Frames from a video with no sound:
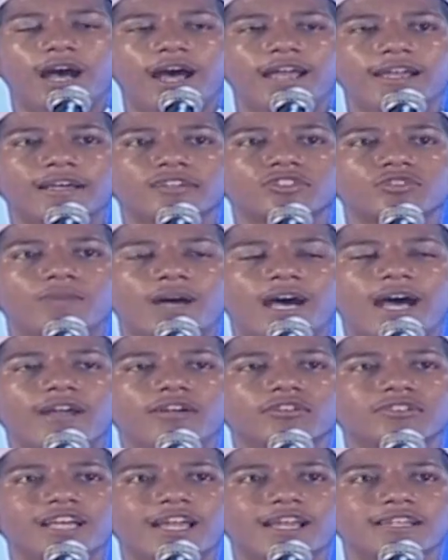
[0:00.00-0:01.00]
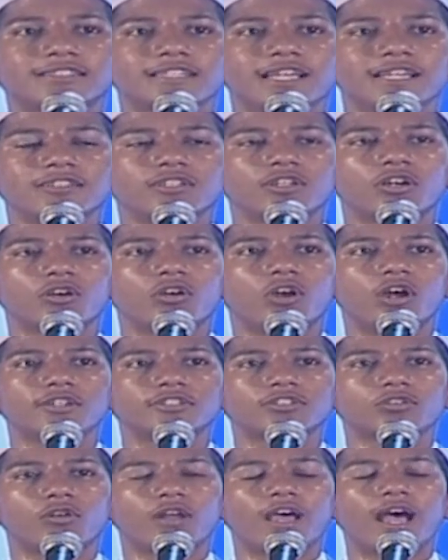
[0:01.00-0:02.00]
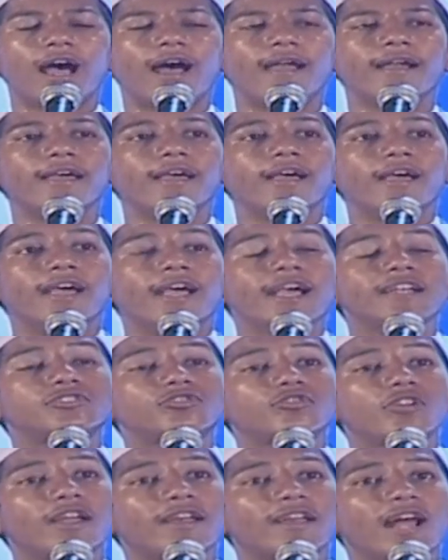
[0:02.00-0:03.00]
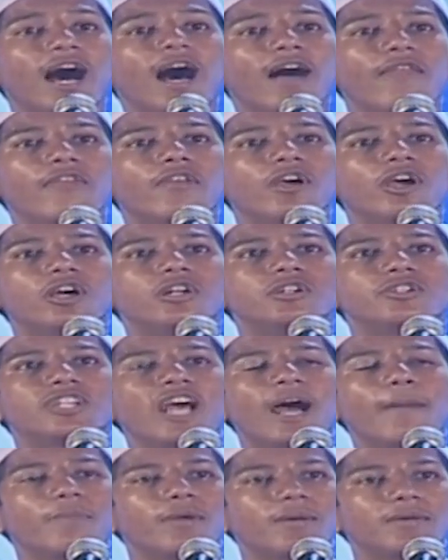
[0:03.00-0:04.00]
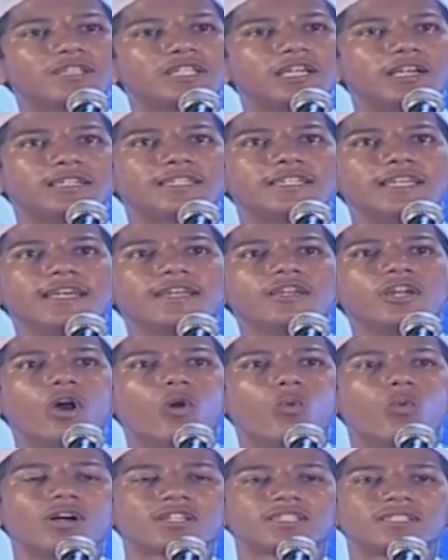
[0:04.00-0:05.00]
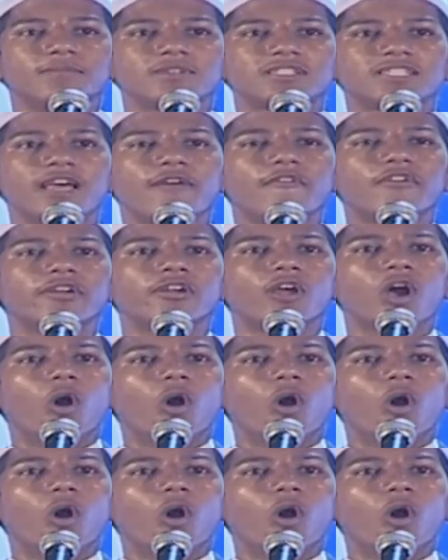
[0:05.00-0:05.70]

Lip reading: Allah subhanahu wa ta'ala says in the glorious Quran, in Surah Ra'd, chapter number 13, verse number 7.